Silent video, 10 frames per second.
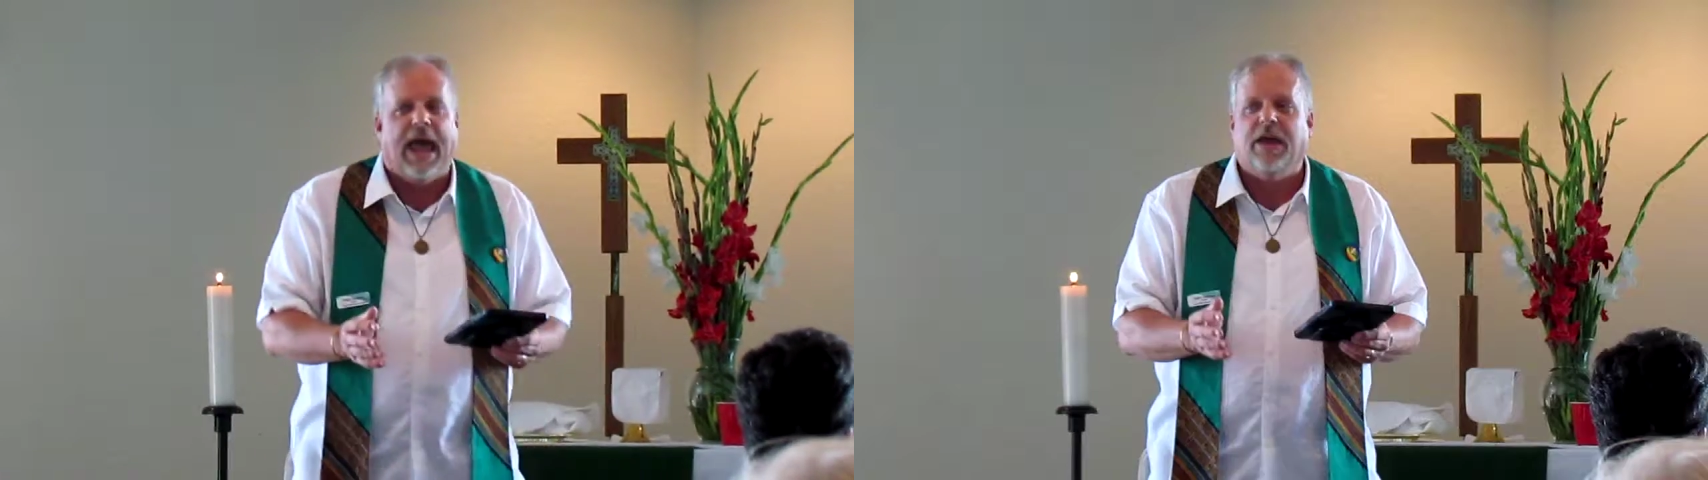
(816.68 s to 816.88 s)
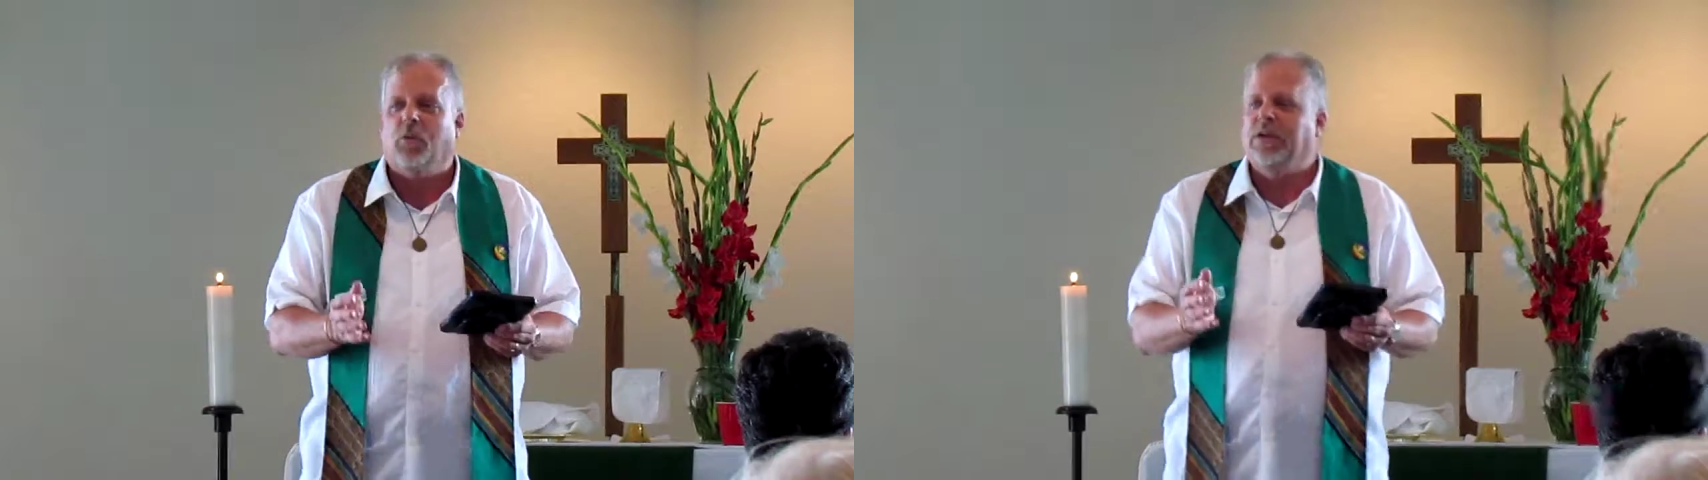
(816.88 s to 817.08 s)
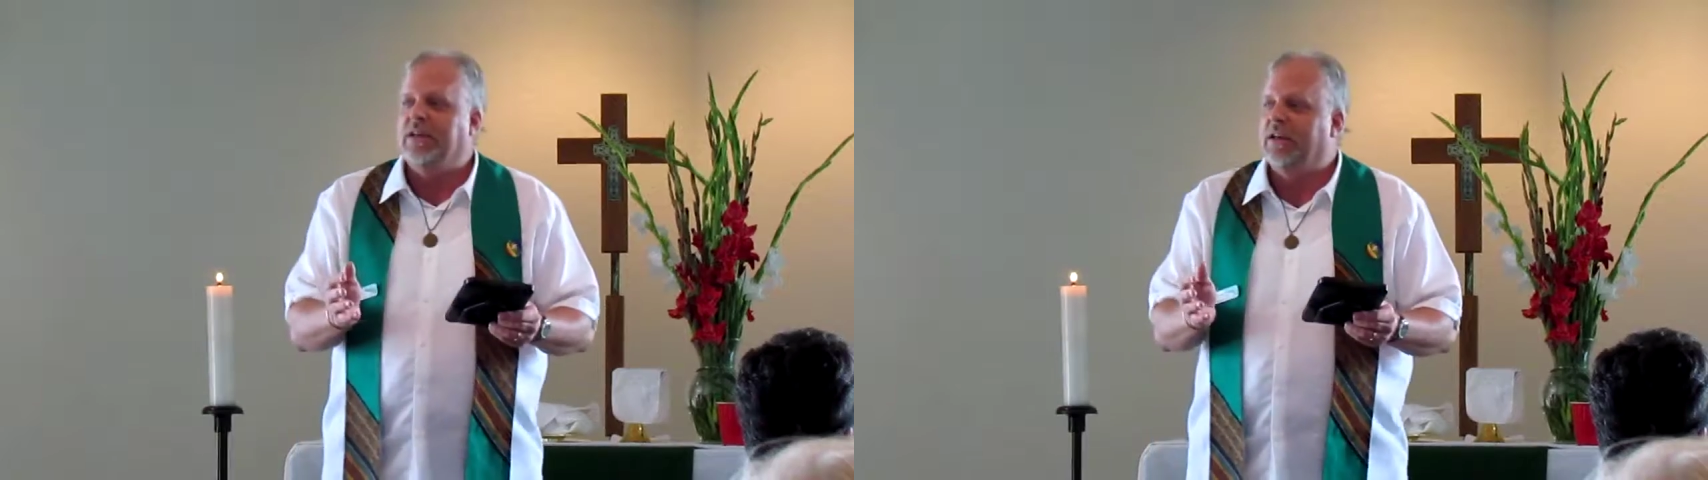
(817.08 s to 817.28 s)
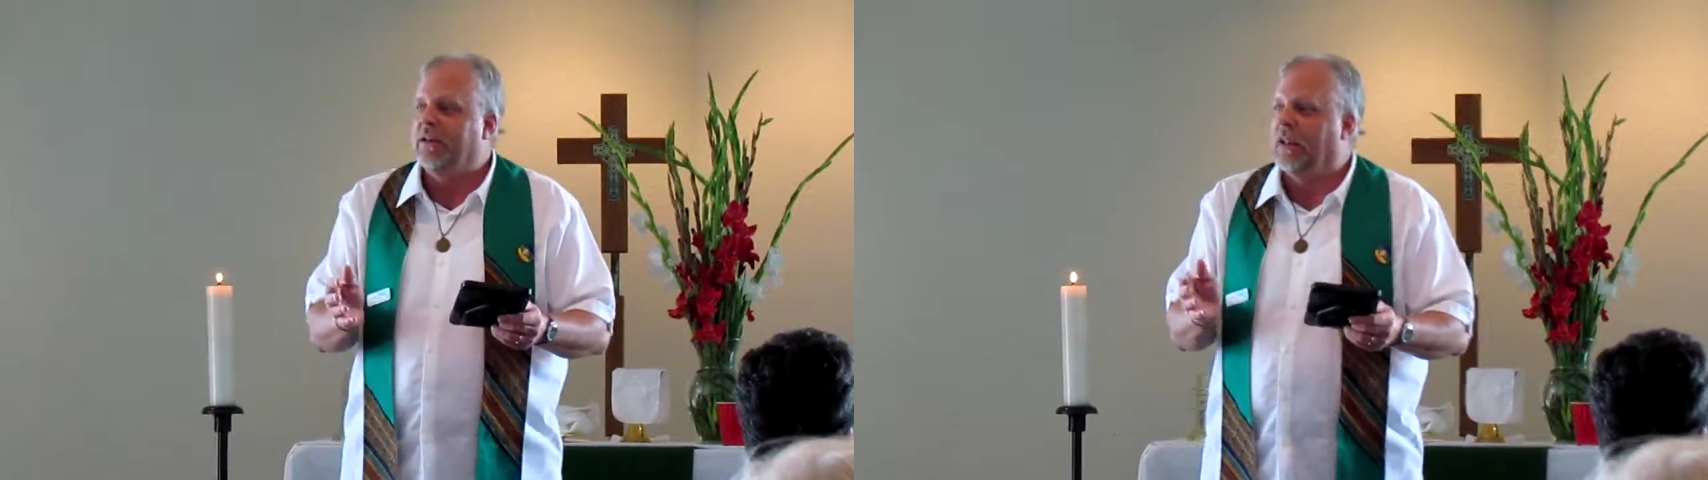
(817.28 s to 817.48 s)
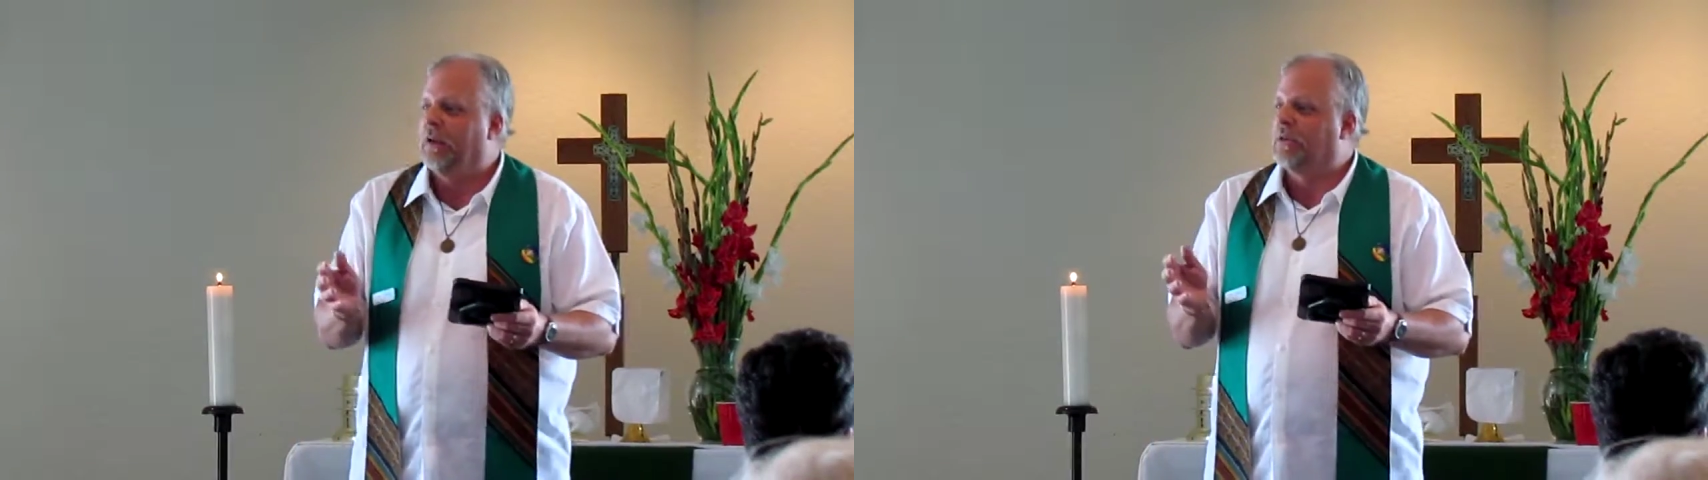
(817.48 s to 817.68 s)
And we
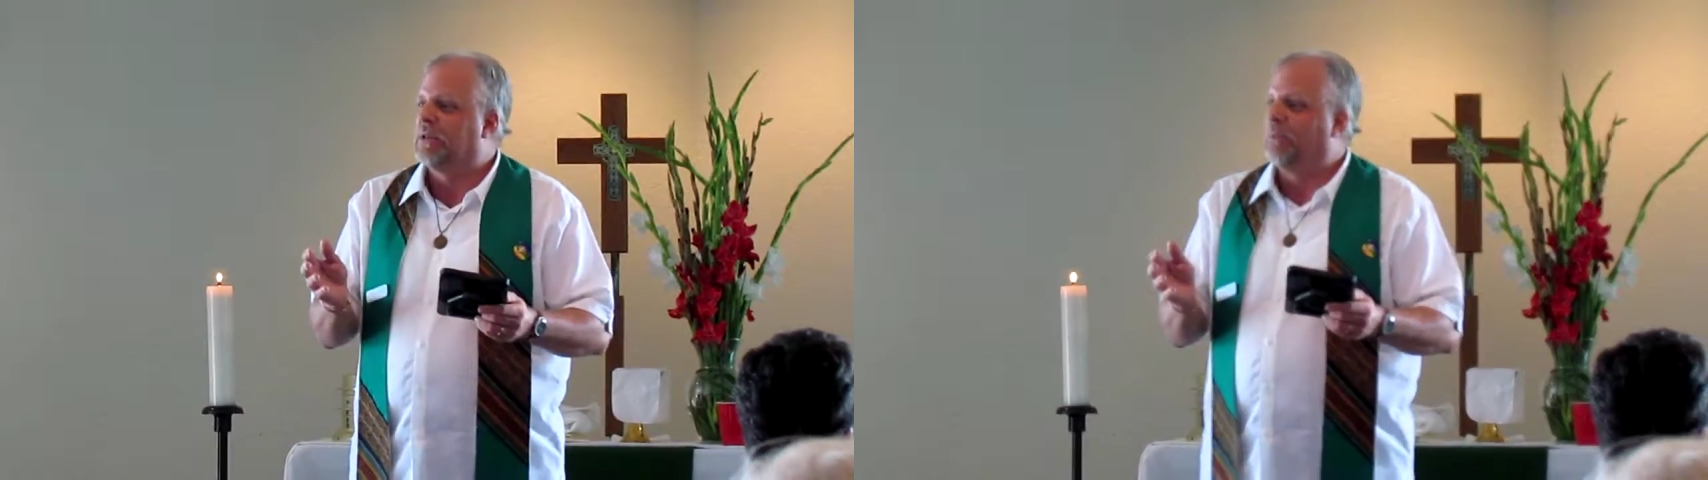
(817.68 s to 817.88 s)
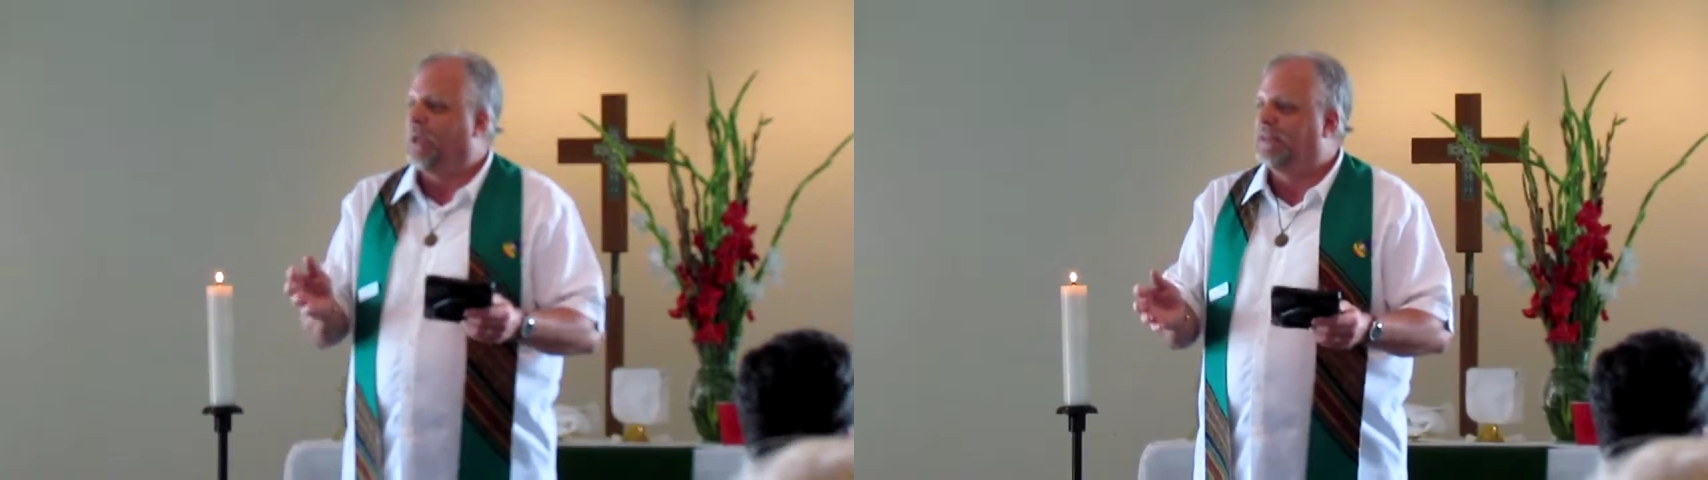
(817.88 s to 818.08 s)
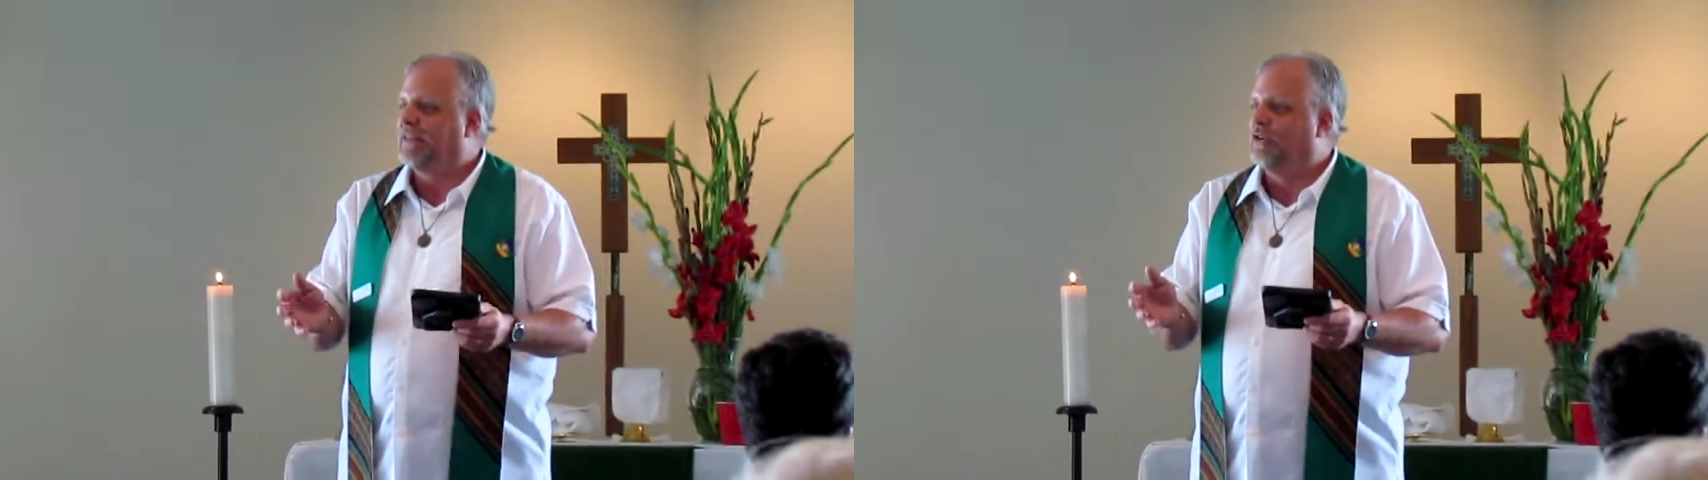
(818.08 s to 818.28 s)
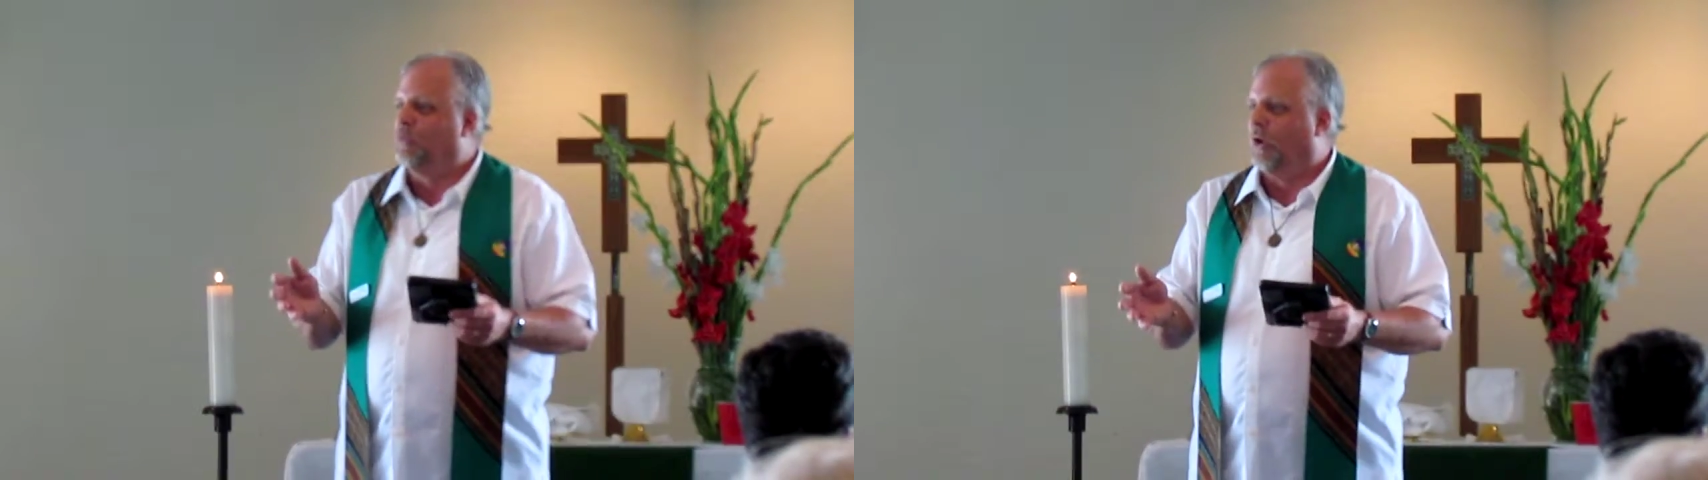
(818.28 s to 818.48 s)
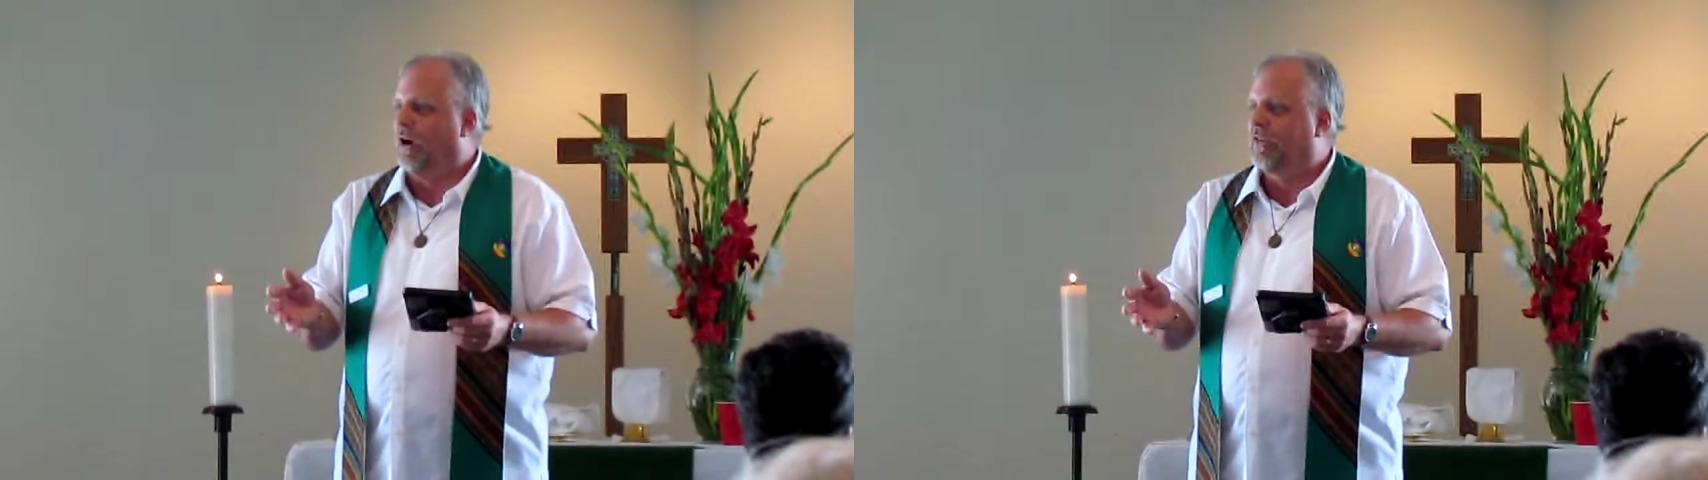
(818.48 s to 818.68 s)
did. It was a blessing
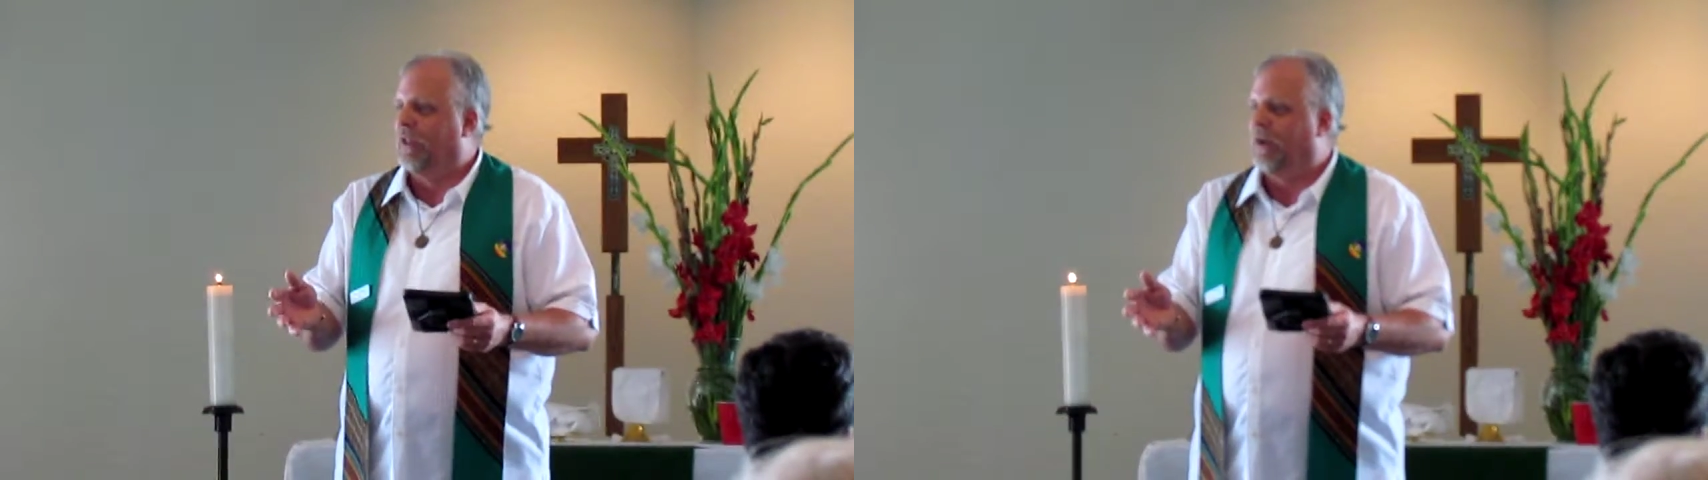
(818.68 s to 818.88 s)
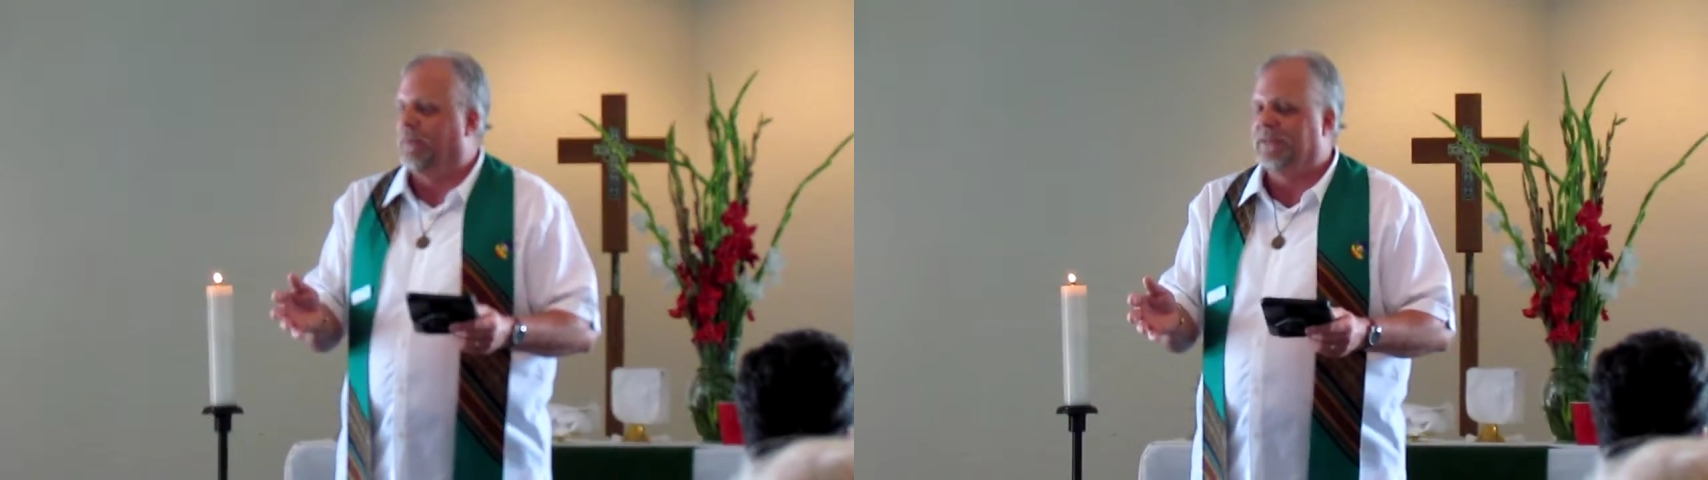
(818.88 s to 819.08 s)
to work there,